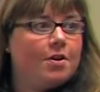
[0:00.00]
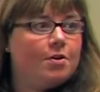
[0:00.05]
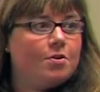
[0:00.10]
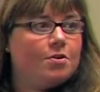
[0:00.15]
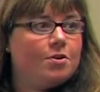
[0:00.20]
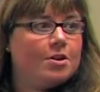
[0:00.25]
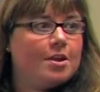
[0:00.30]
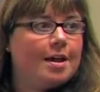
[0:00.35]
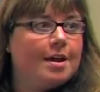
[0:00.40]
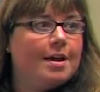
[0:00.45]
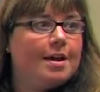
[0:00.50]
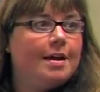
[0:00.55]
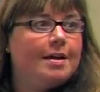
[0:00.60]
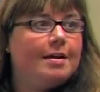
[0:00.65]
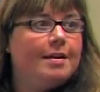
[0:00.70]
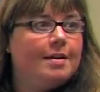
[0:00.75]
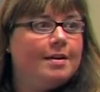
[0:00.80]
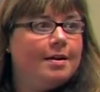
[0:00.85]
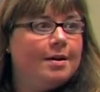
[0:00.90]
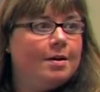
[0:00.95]
research
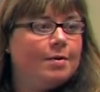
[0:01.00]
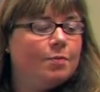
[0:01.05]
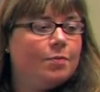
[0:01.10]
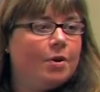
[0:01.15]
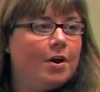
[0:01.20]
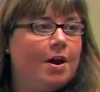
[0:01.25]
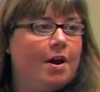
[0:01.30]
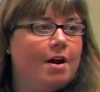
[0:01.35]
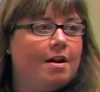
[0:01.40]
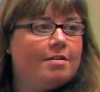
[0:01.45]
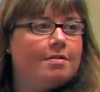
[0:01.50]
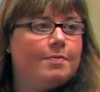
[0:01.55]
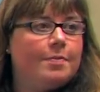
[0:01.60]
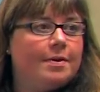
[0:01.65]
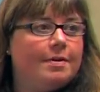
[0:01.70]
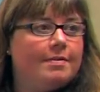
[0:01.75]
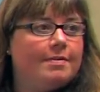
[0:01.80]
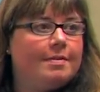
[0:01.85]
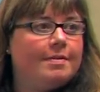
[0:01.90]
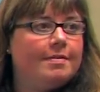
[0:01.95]
coordinators,
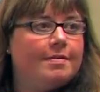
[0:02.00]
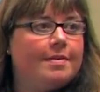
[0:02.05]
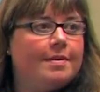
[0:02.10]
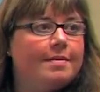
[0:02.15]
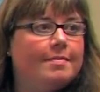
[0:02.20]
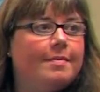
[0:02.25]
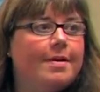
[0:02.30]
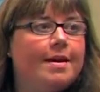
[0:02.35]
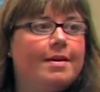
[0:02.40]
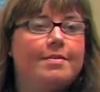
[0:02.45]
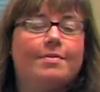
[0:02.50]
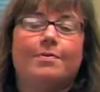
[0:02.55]
and physicians and